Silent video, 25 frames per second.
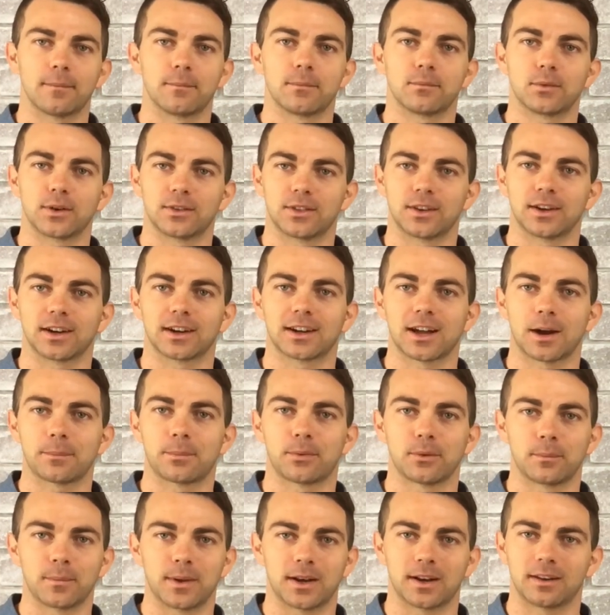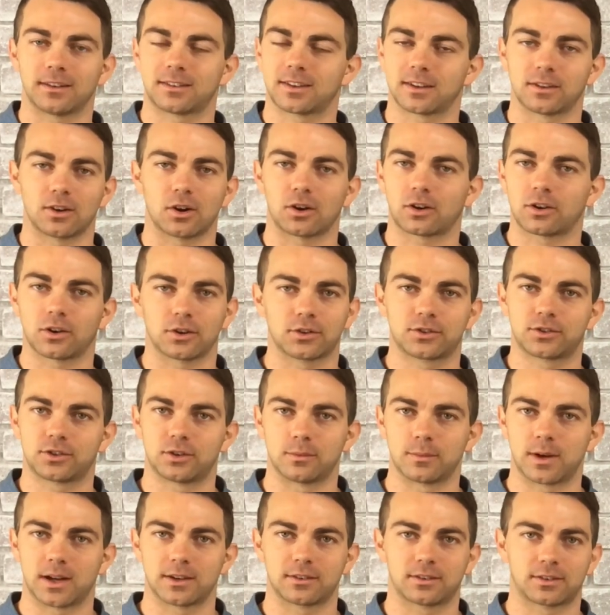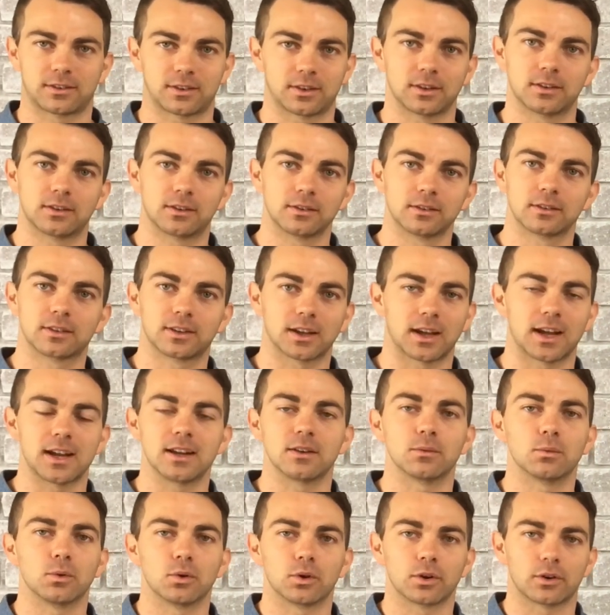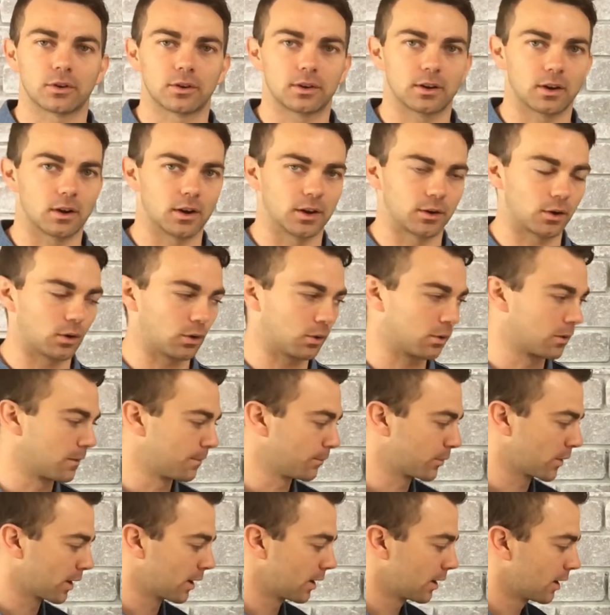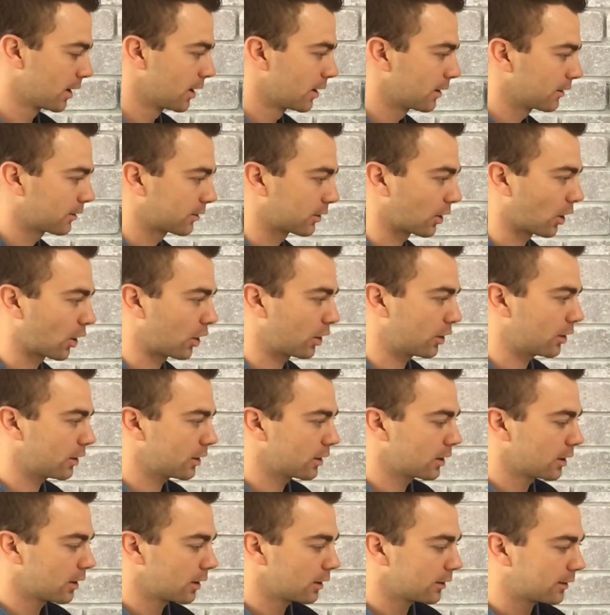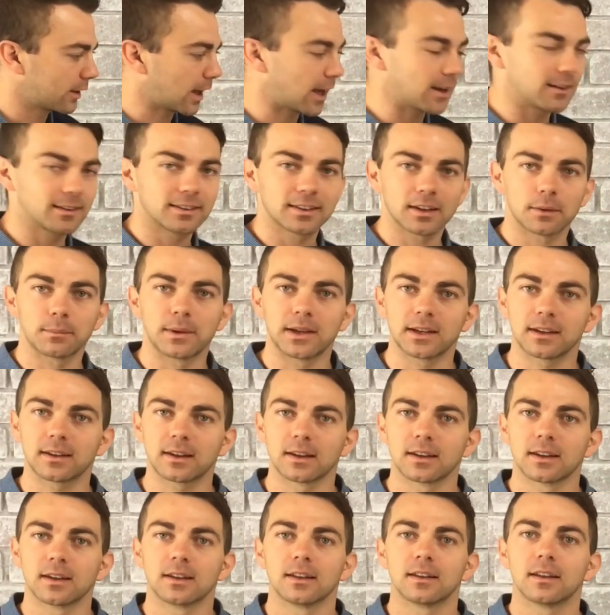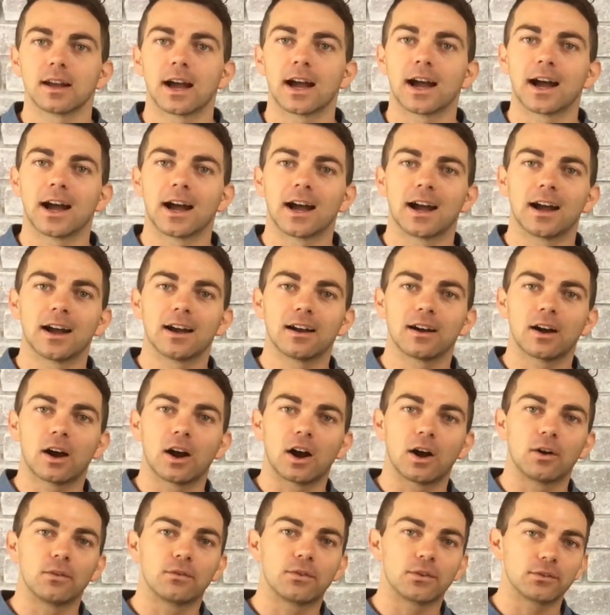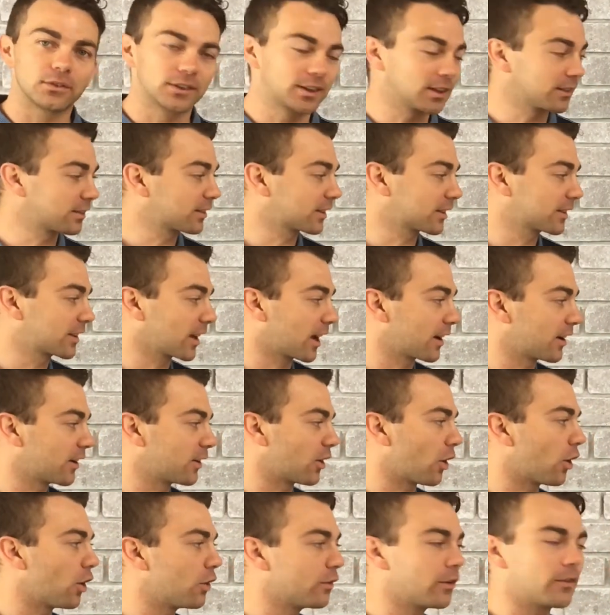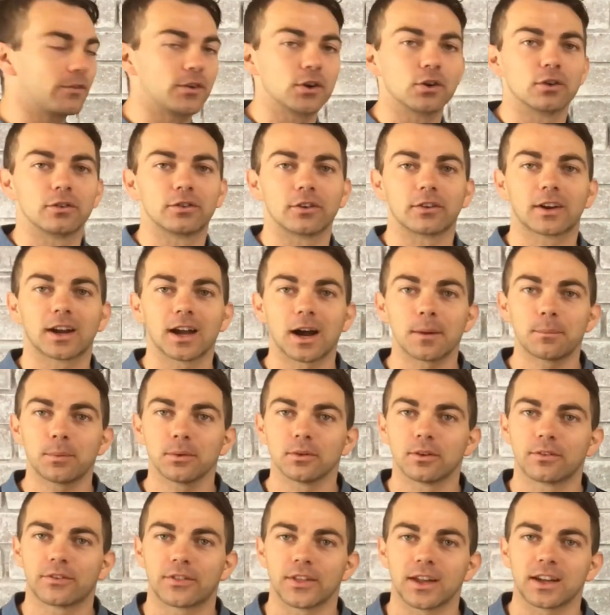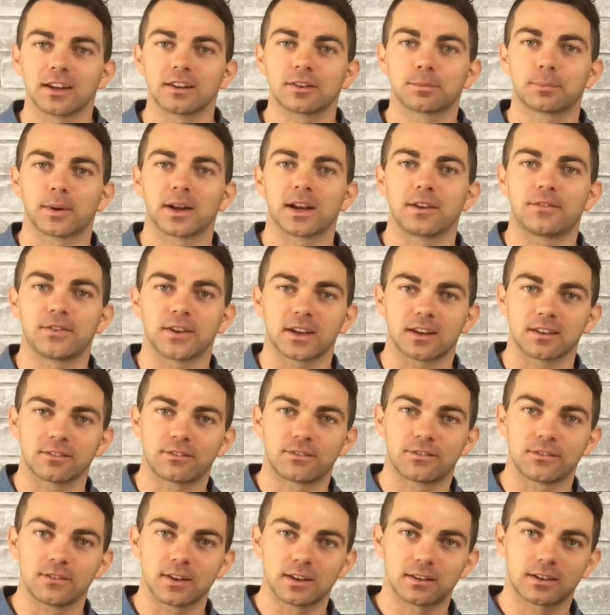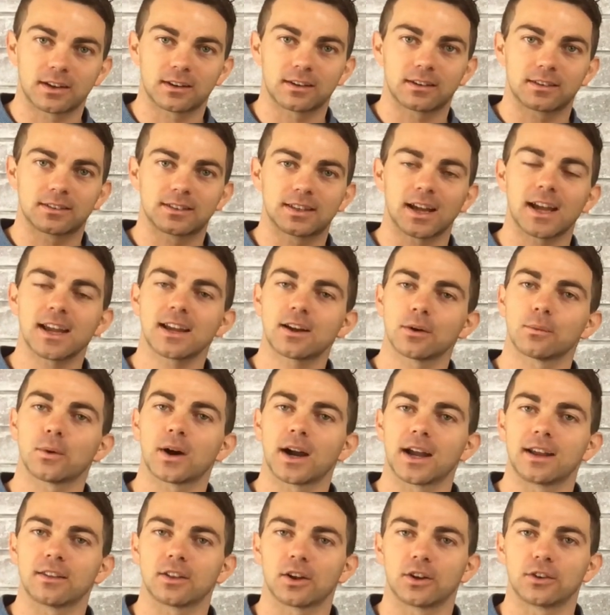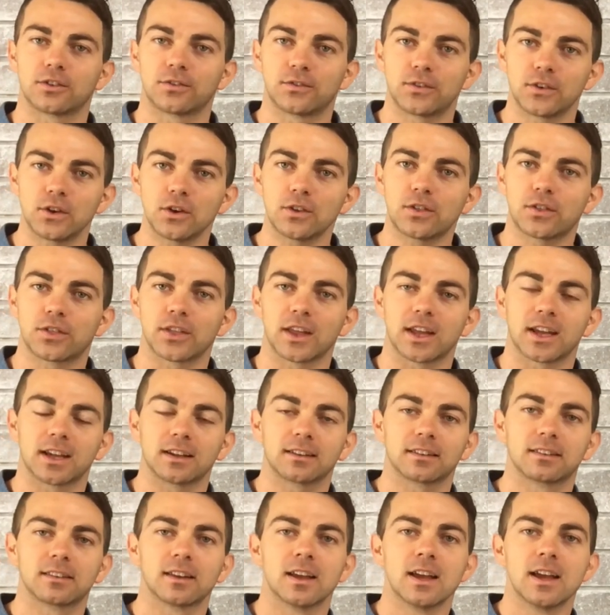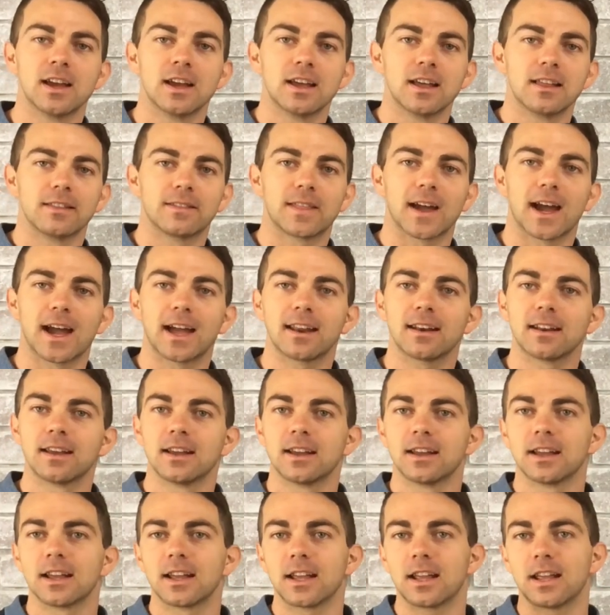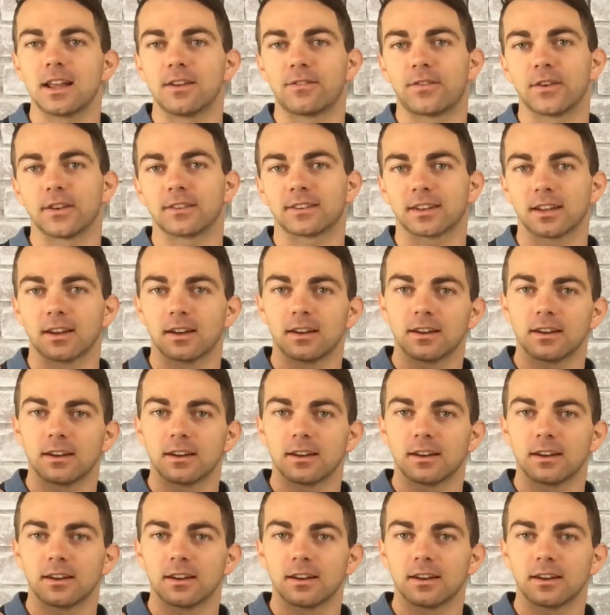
within a couple of minutes and not cost you much to heat water at all. So that's something, I've just done an overview of a couple of things, but if you can take away those few things, that if it's